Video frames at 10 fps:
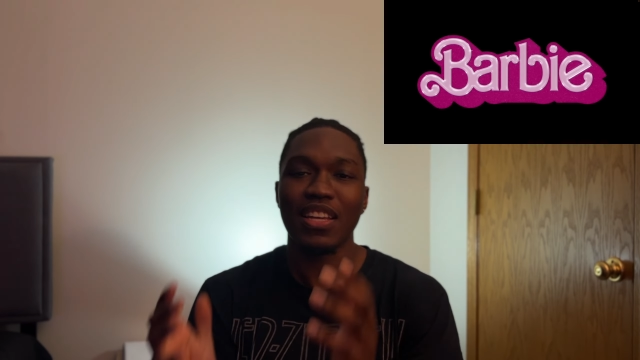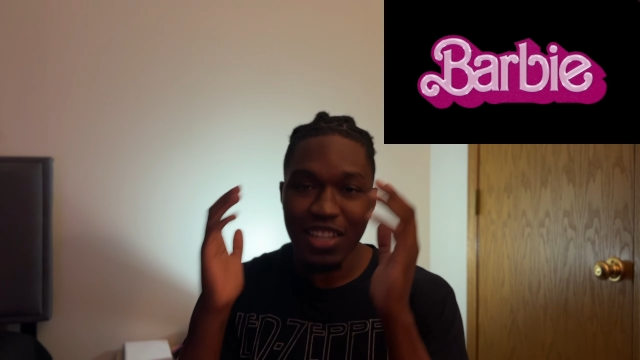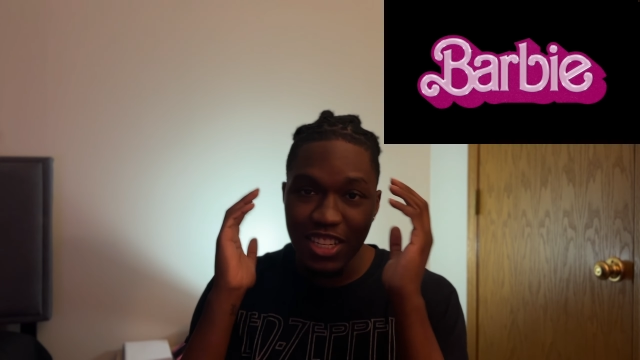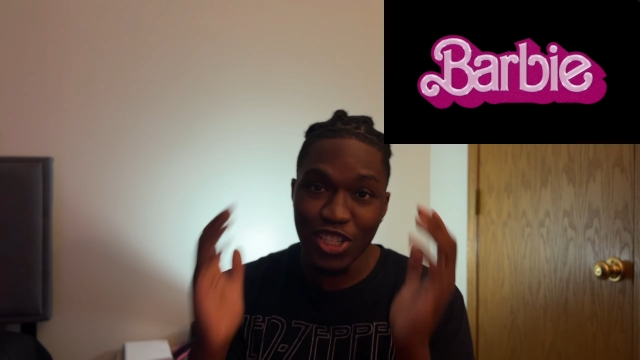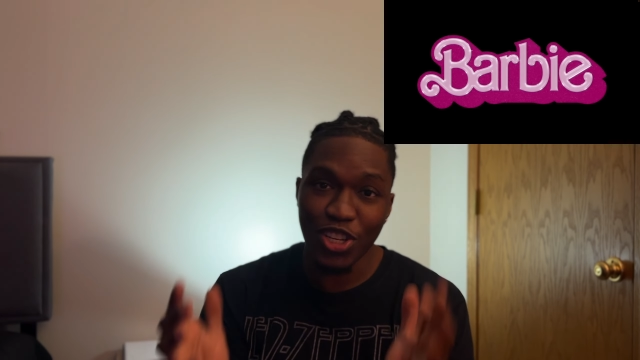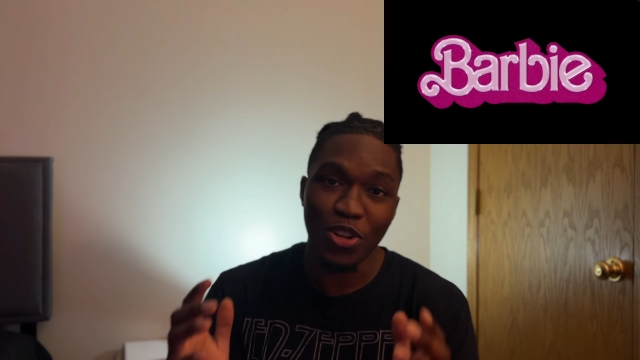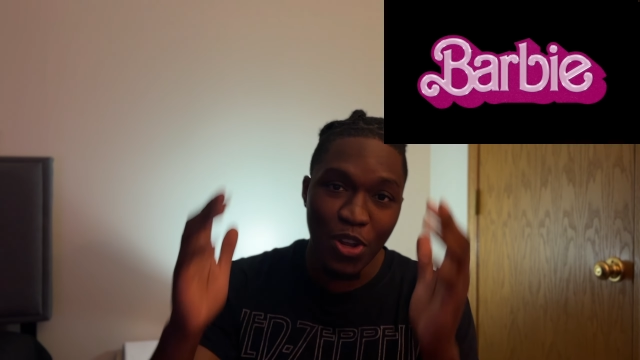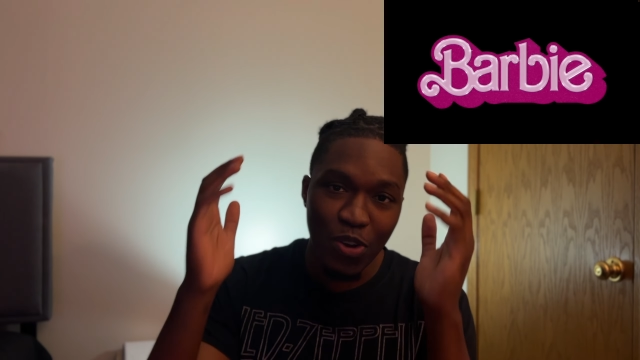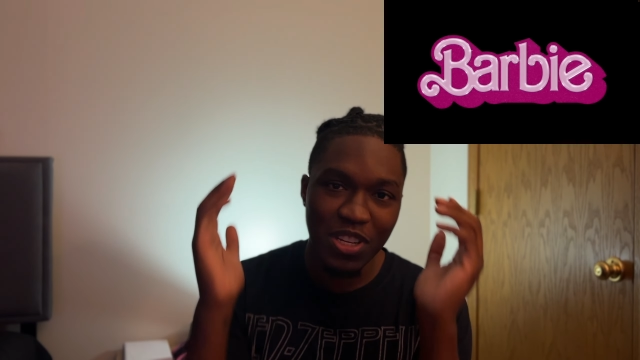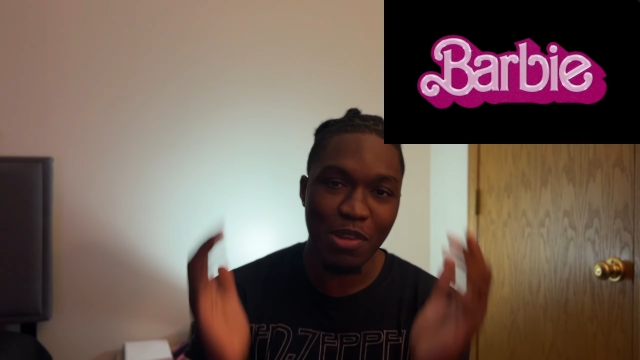a
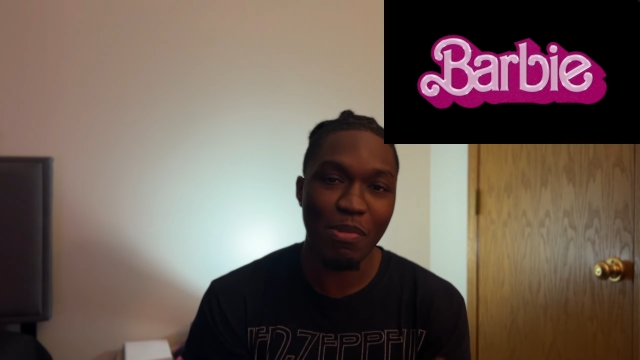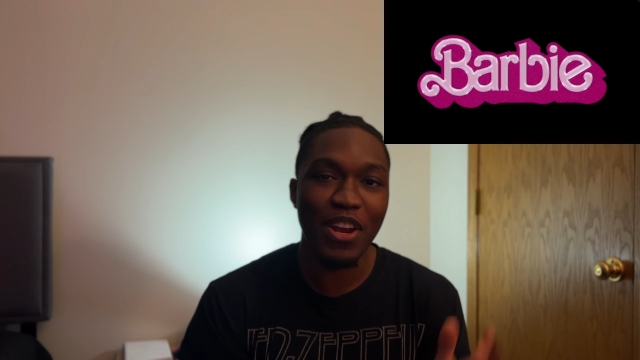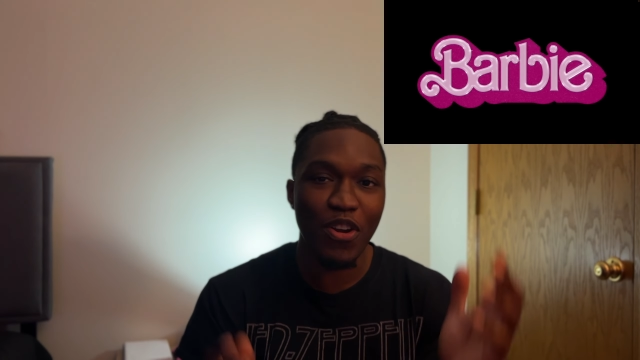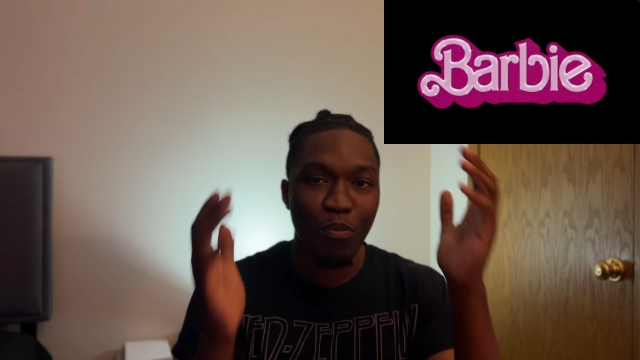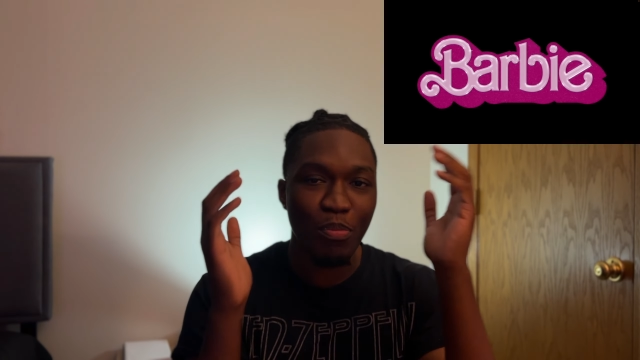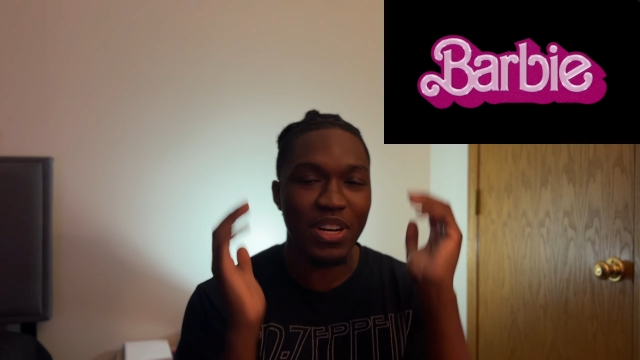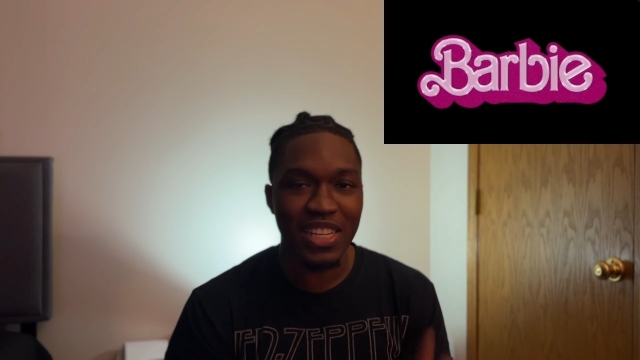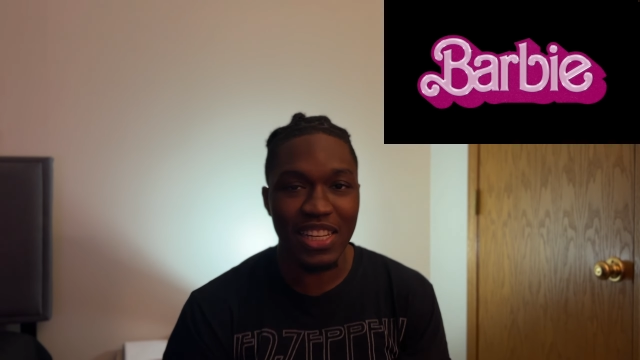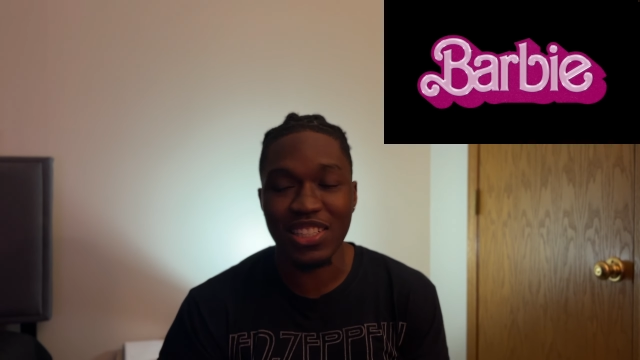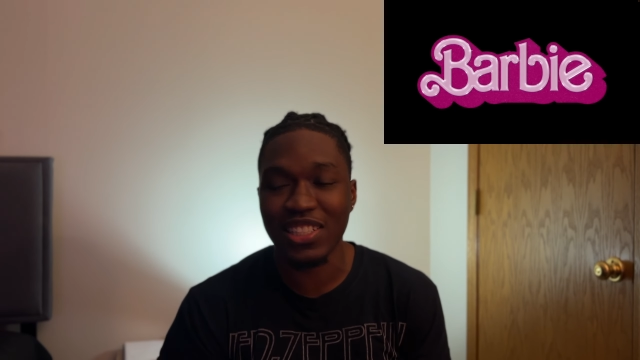Solo Tomato
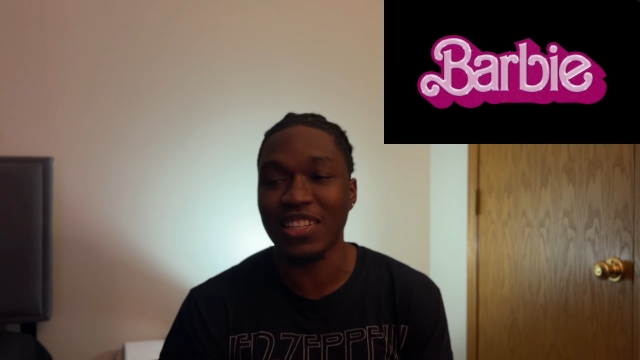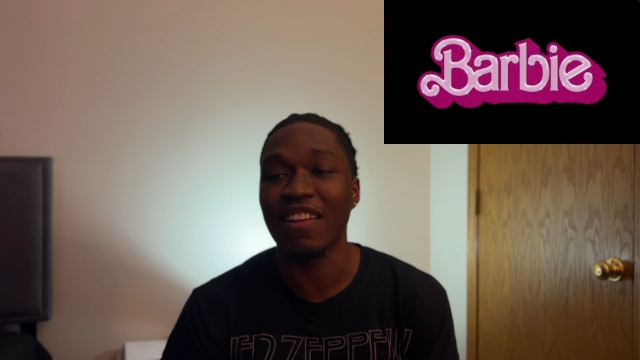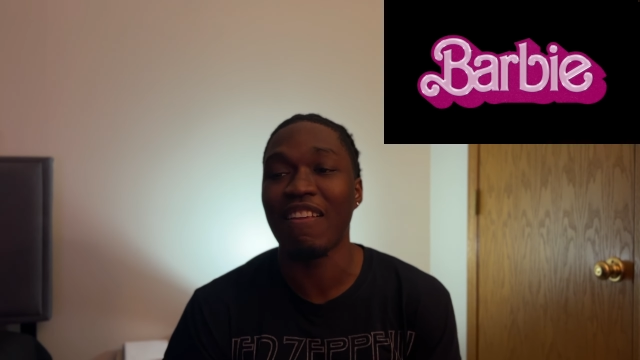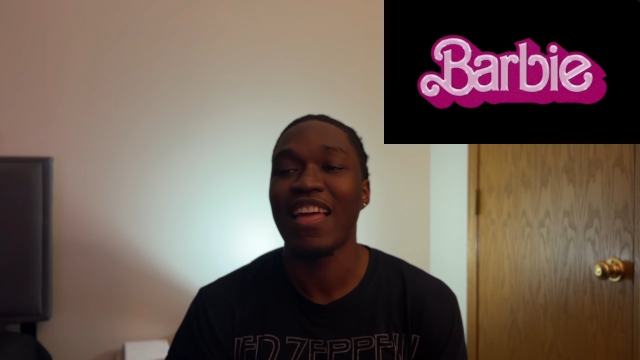prediction.